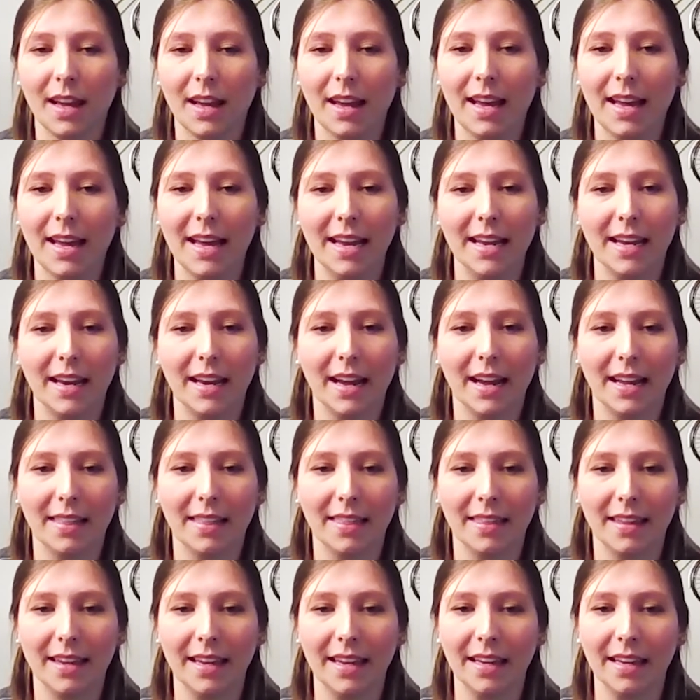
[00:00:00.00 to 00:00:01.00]
and I
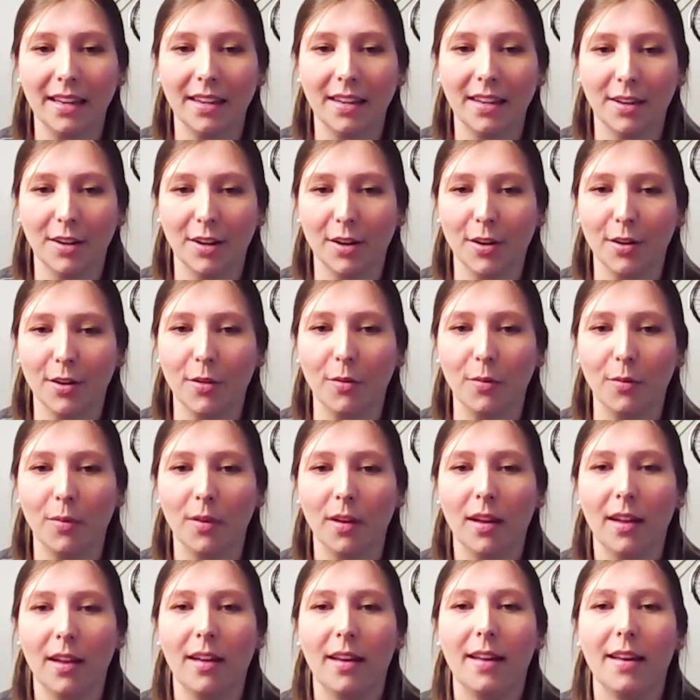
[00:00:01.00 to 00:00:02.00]
think, you
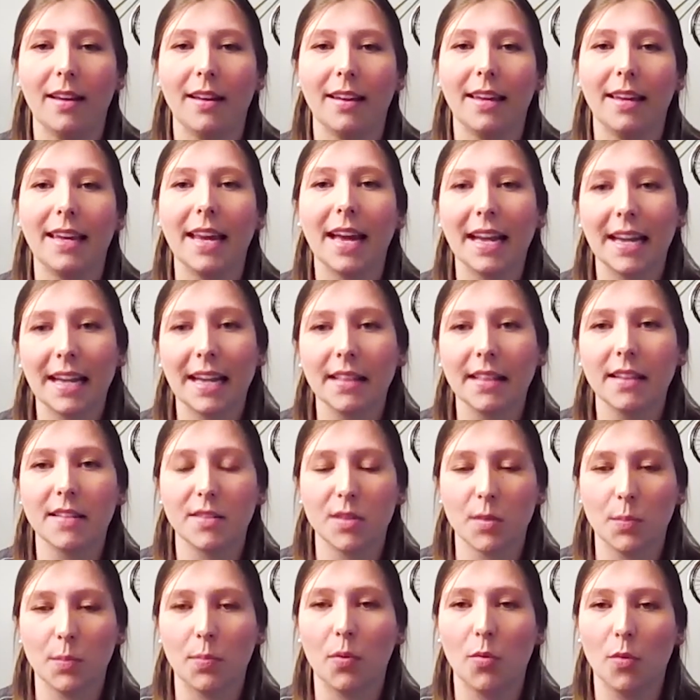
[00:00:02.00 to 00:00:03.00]
know, getting the
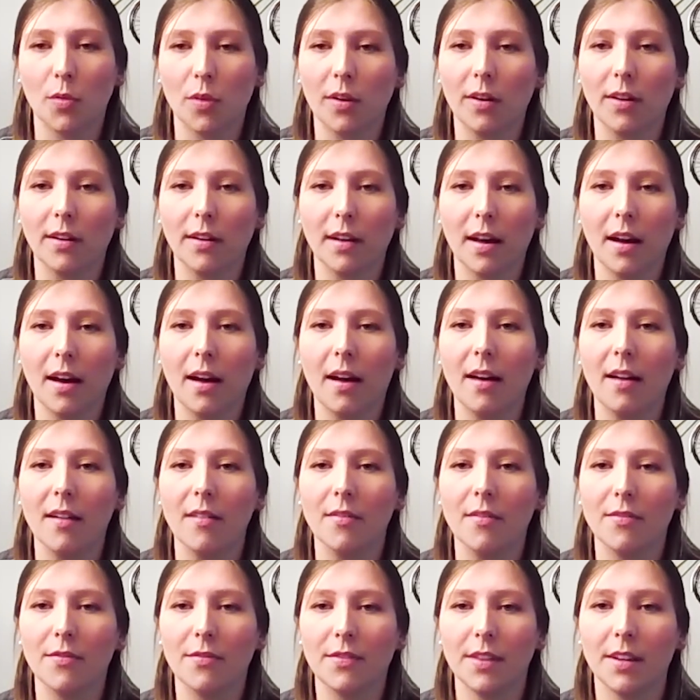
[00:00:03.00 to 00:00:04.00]
support
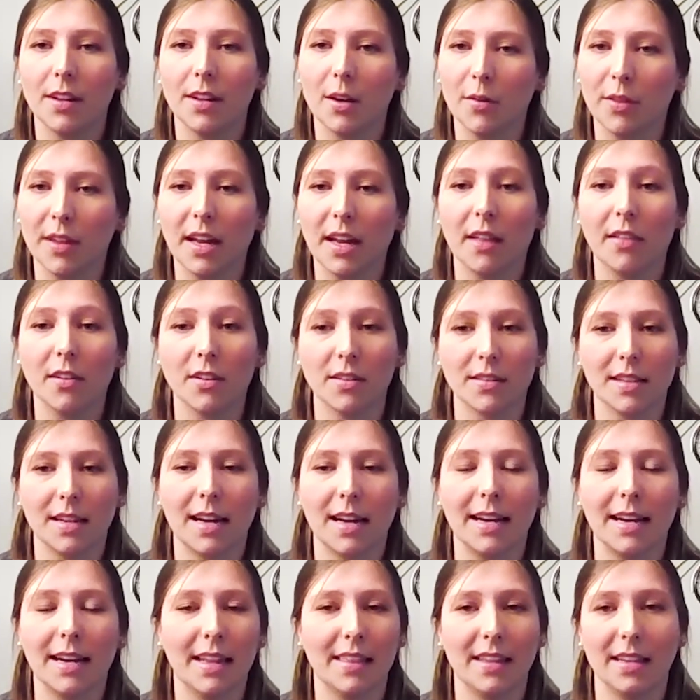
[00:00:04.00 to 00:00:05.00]
of, you know, the other
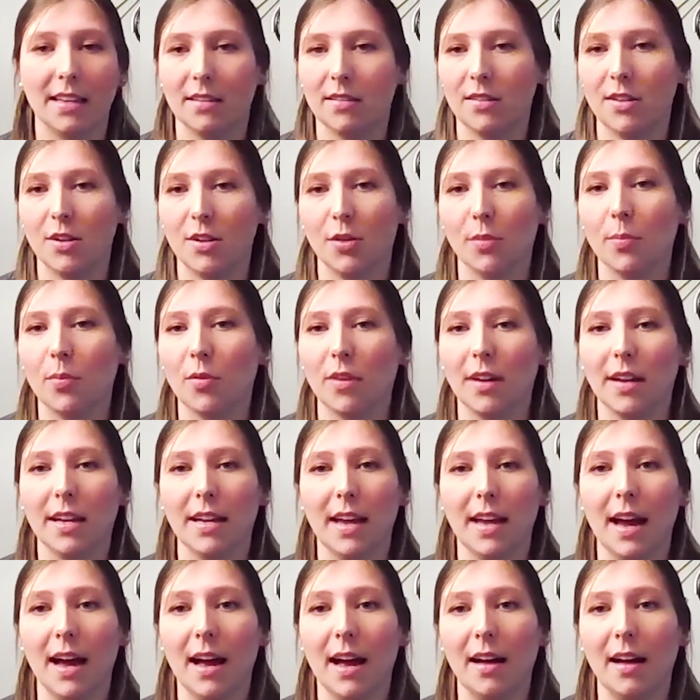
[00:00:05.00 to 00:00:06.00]
side, I think to your
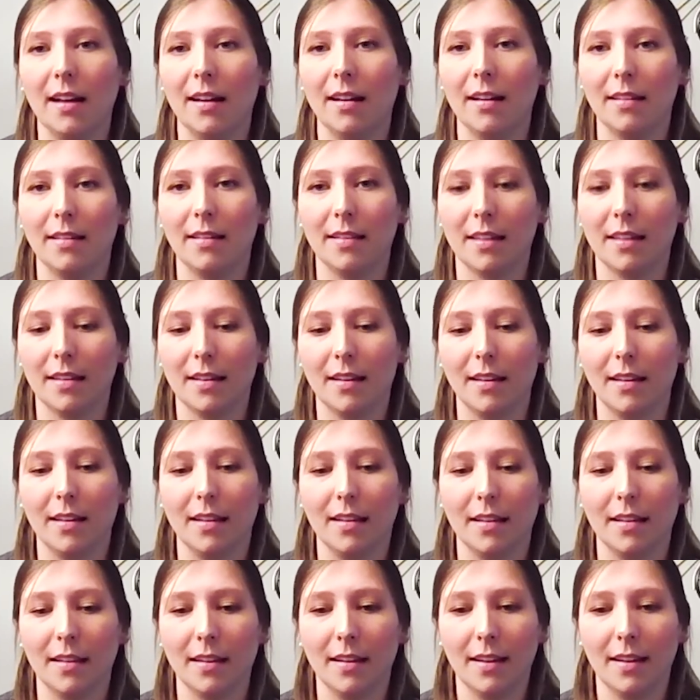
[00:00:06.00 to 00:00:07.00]
point, yeah,
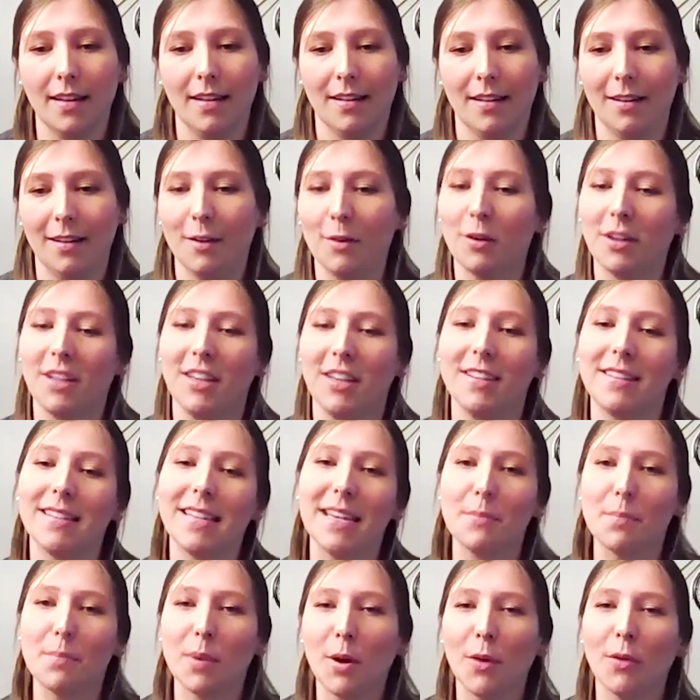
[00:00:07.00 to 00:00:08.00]
the, you
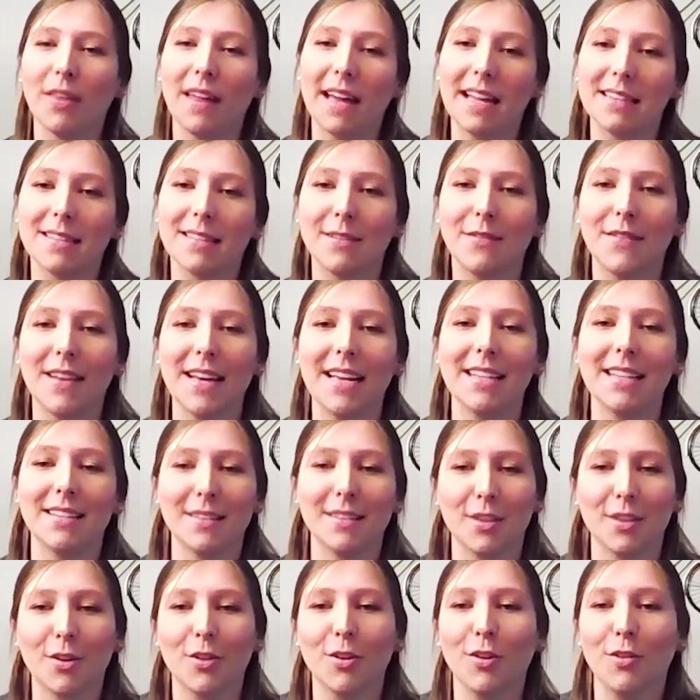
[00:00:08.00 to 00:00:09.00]
see both ends of it.
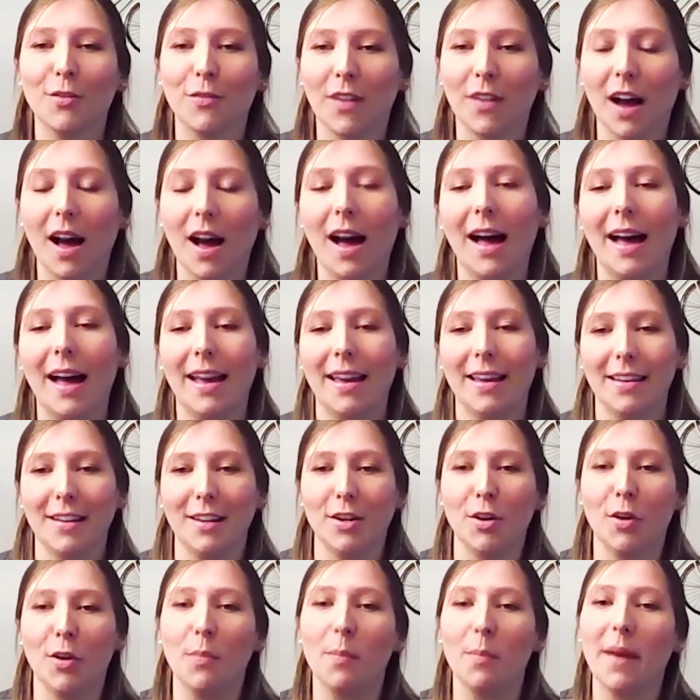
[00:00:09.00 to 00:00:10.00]
So you've got,
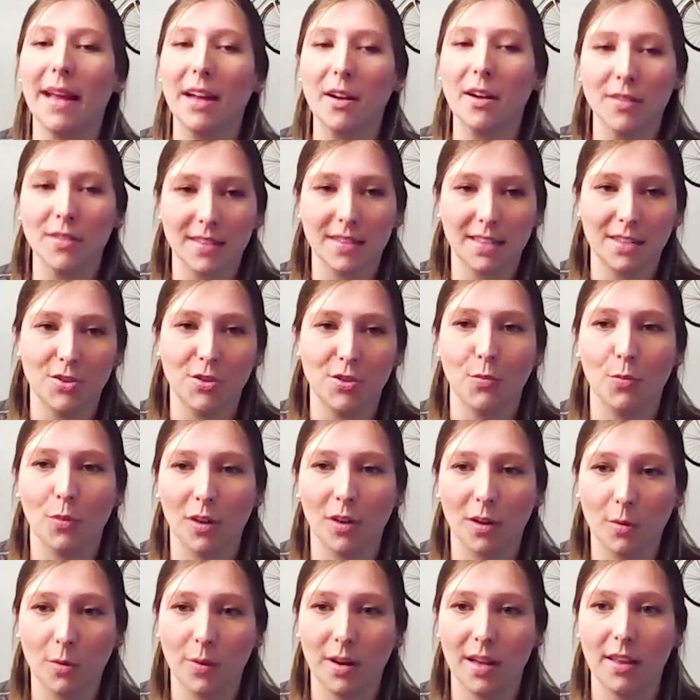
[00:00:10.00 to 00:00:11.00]
you know, males that you
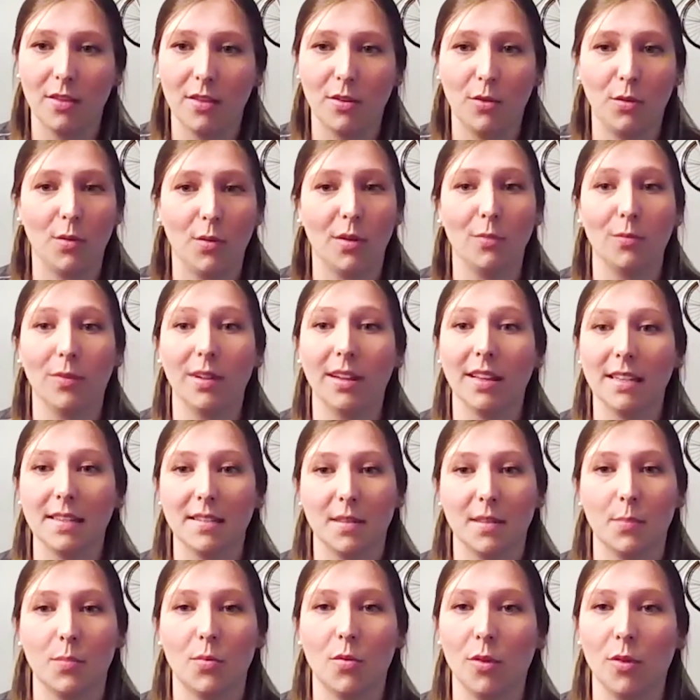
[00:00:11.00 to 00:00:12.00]
work with who are really
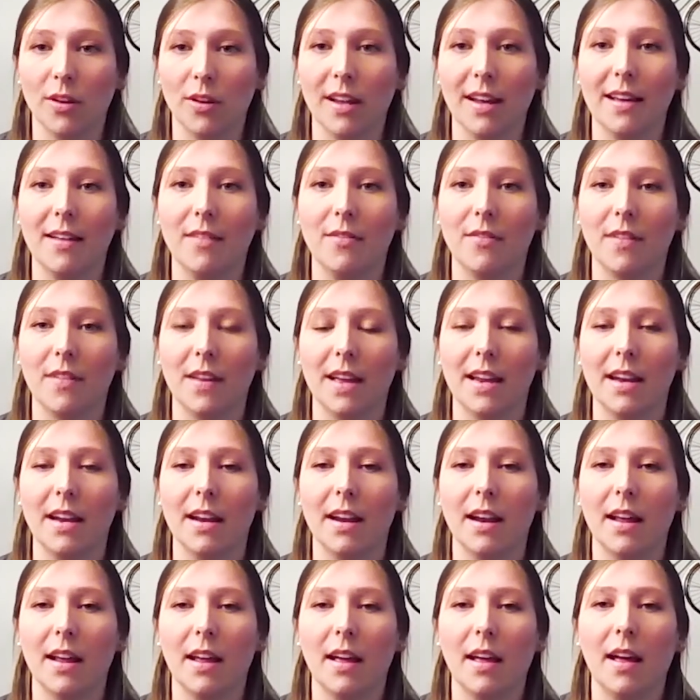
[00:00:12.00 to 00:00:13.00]
supportive.
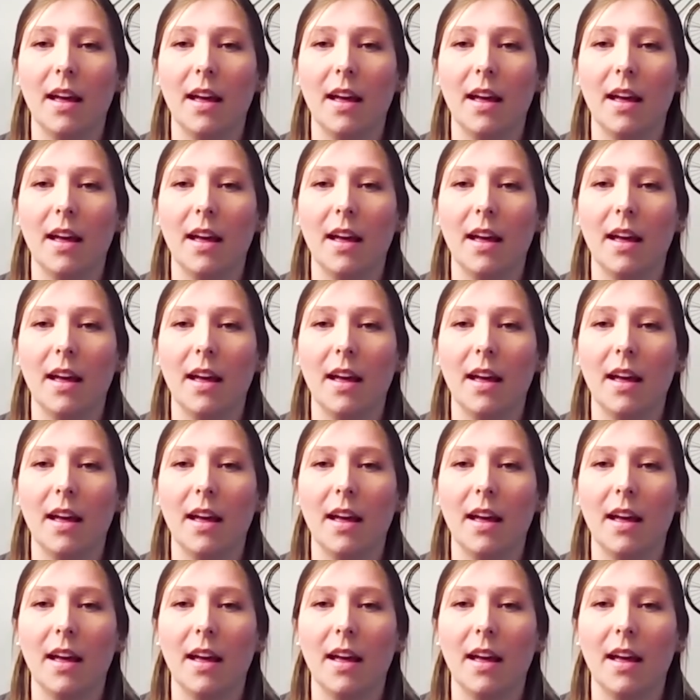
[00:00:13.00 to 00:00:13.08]
And